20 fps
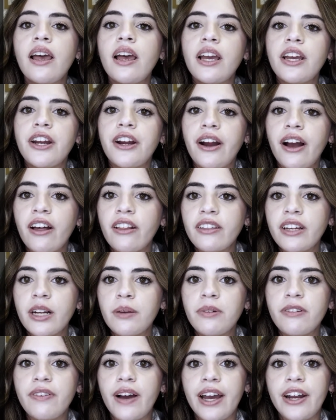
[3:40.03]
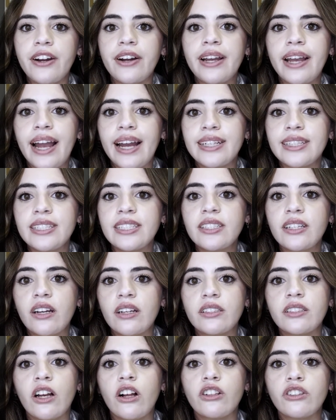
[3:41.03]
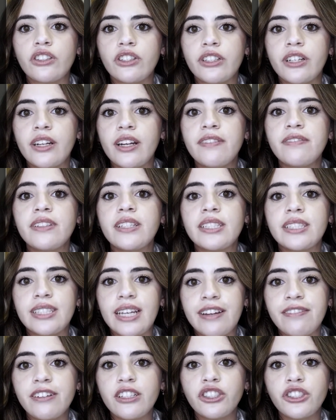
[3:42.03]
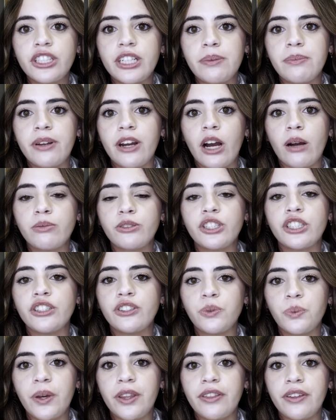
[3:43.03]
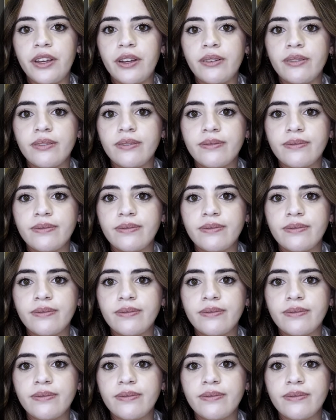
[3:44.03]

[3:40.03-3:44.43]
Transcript: your healthcare provider can discuss alternative, safer treatment options with you.